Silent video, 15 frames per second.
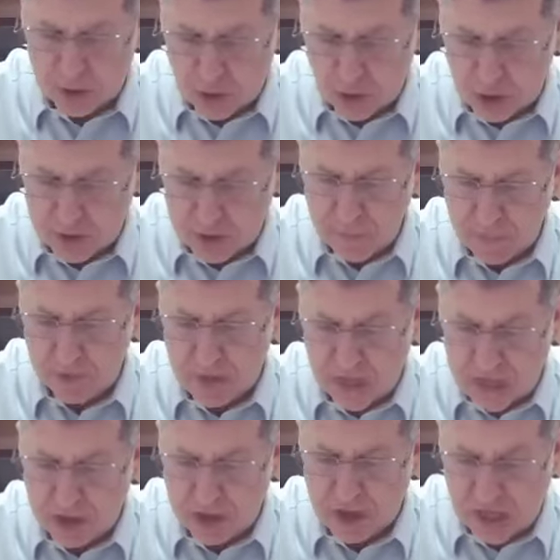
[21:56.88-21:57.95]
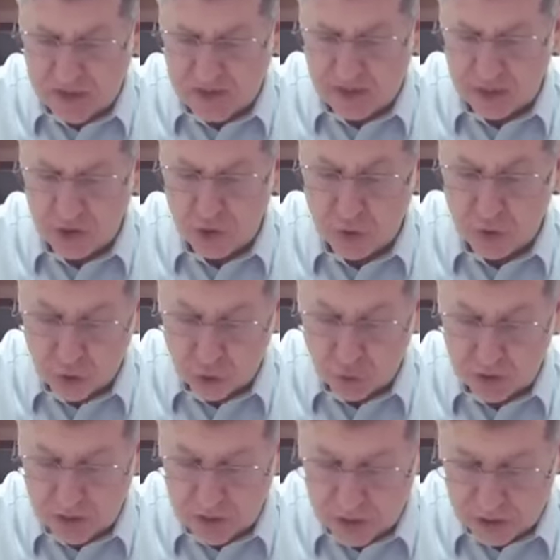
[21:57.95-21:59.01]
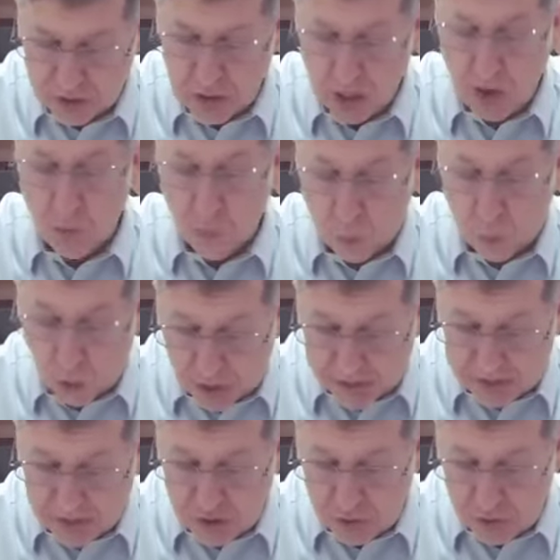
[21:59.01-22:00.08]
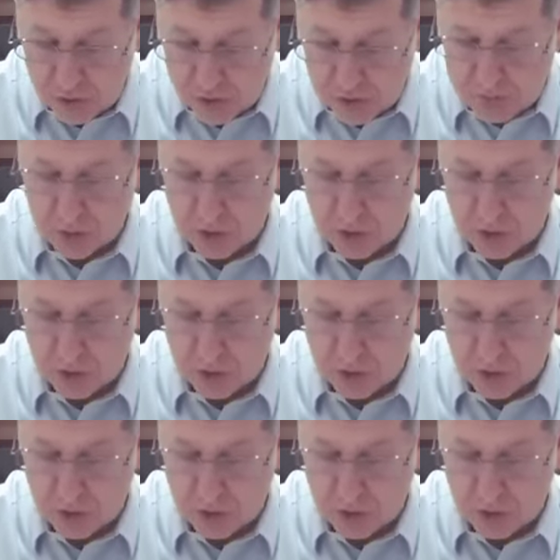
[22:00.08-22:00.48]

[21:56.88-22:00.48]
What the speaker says: Tanaim, they say that you do need it. Why do you need it?